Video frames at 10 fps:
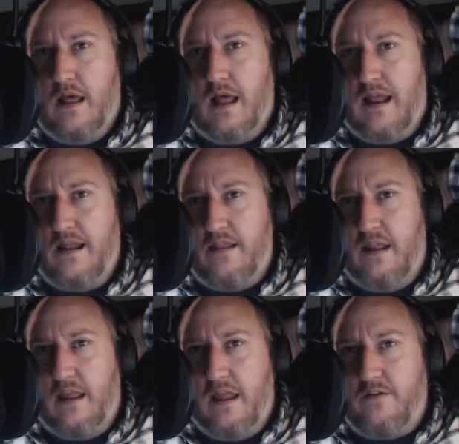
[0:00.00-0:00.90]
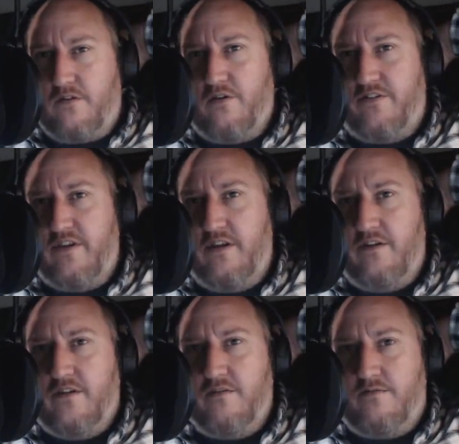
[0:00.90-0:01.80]
a lot of the
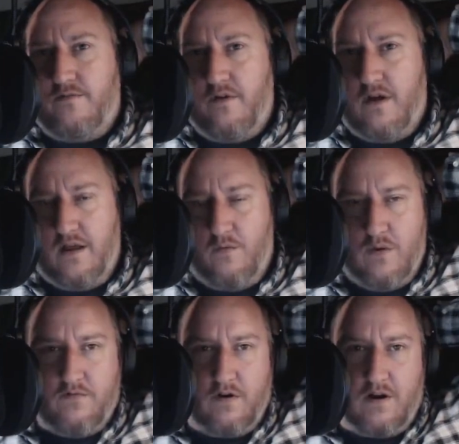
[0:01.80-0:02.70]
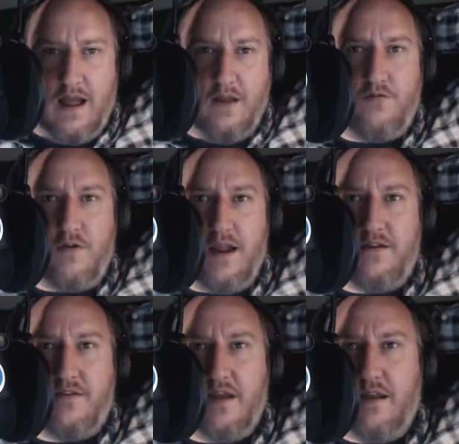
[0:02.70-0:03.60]
intricacies of one of our
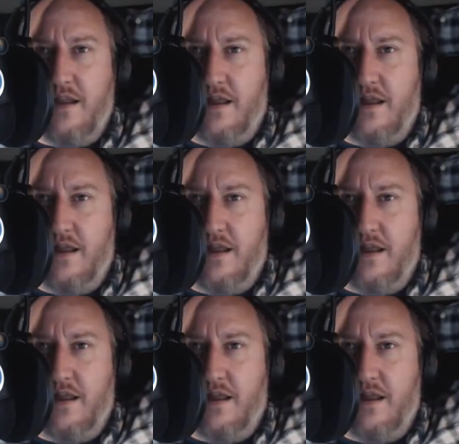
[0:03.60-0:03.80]
contracts that